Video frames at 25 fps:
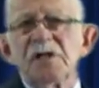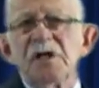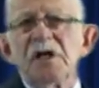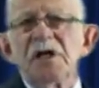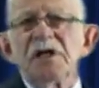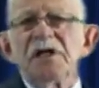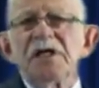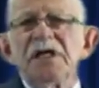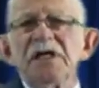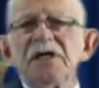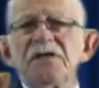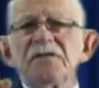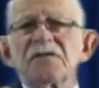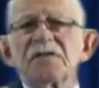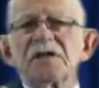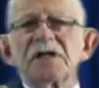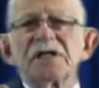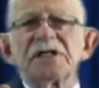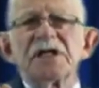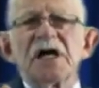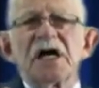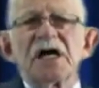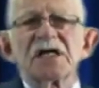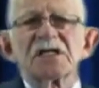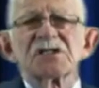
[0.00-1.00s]

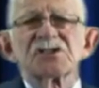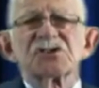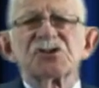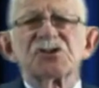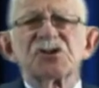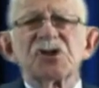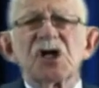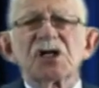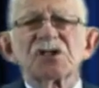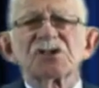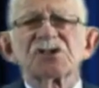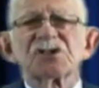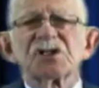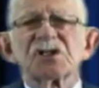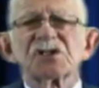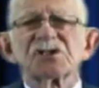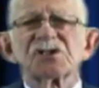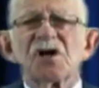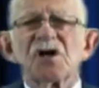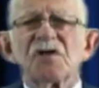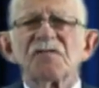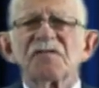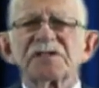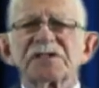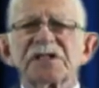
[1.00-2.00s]
Neither does justice
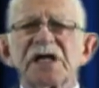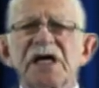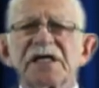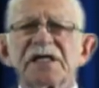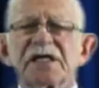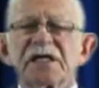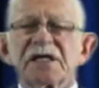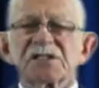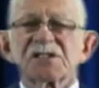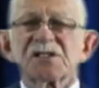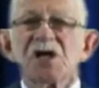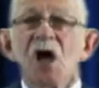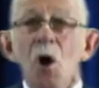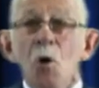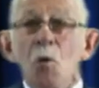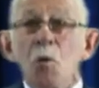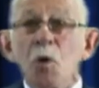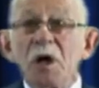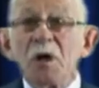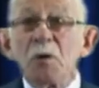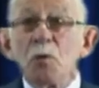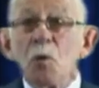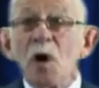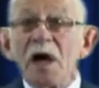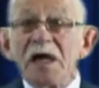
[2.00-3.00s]
overtake us.
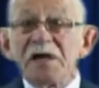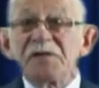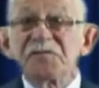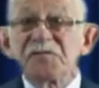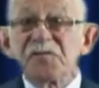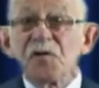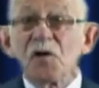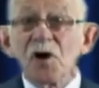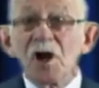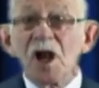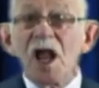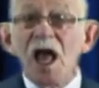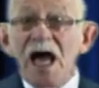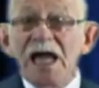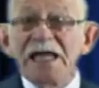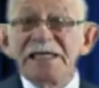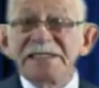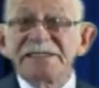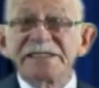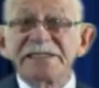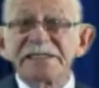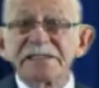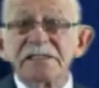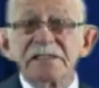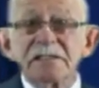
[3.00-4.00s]
We wait for
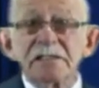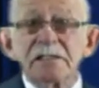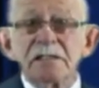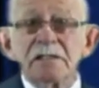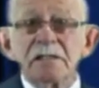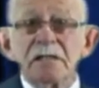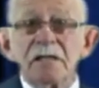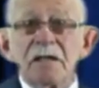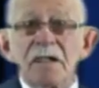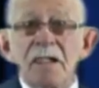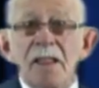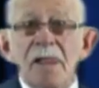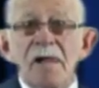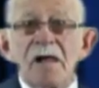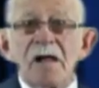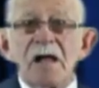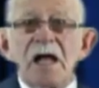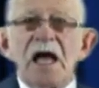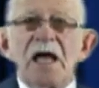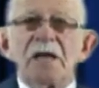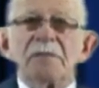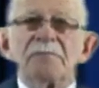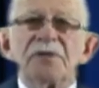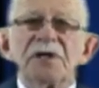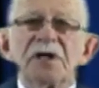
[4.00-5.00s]
light
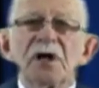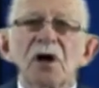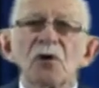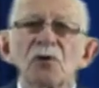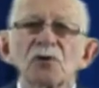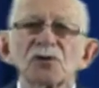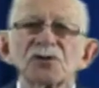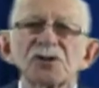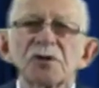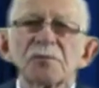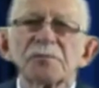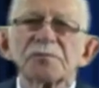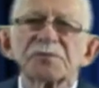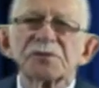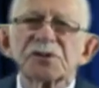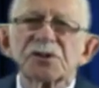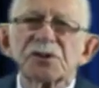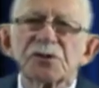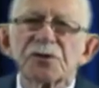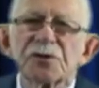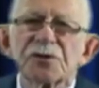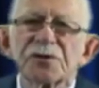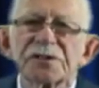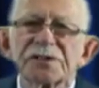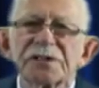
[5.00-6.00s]
and behold
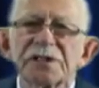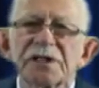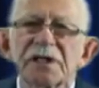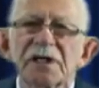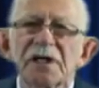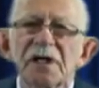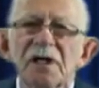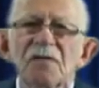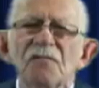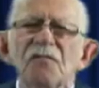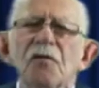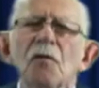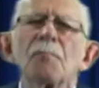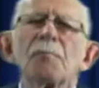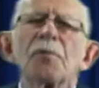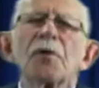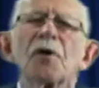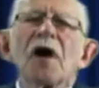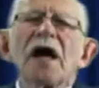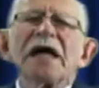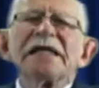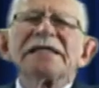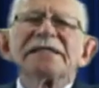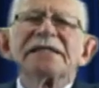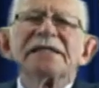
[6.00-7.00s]
obscurity, for
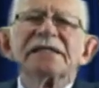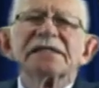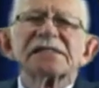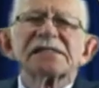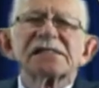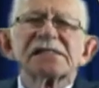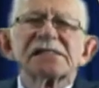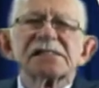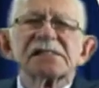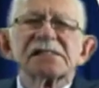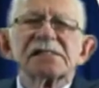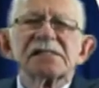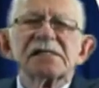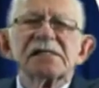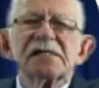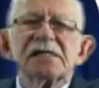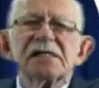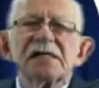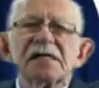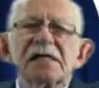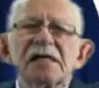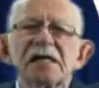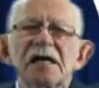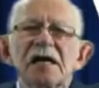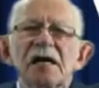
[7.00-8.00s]
brightness,
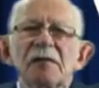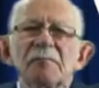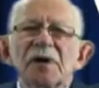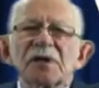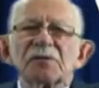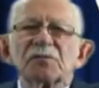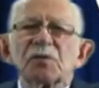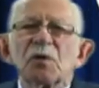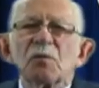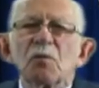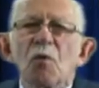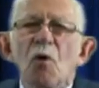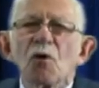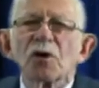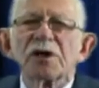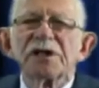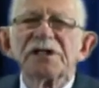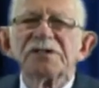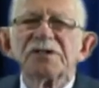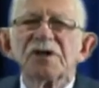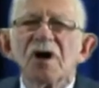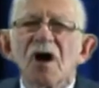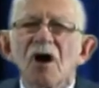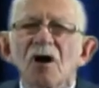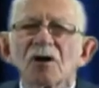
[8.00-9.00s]
but we walk
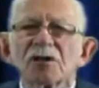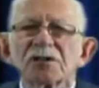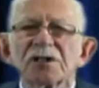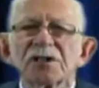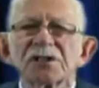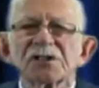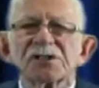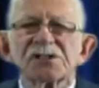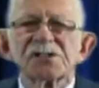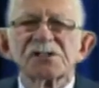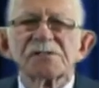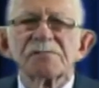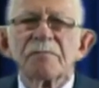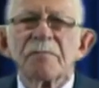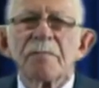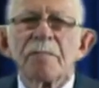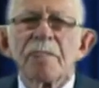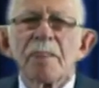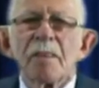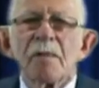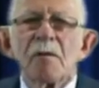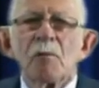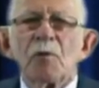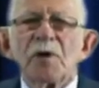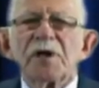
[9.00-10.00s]
in darkness.
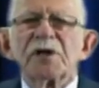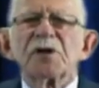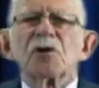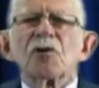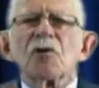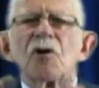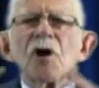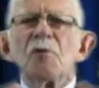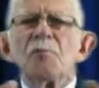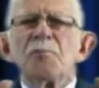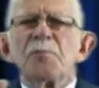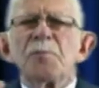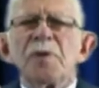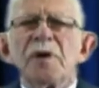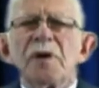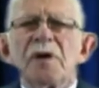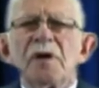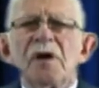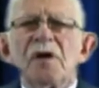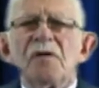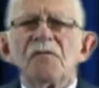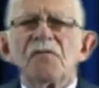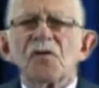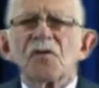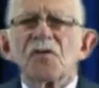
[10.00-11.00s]
We grope
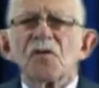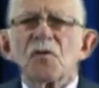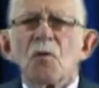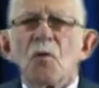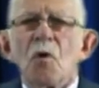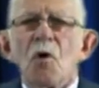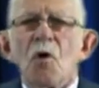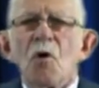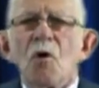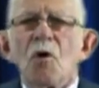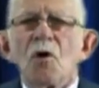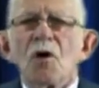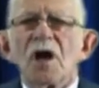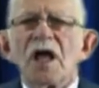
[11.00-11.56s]
for the wall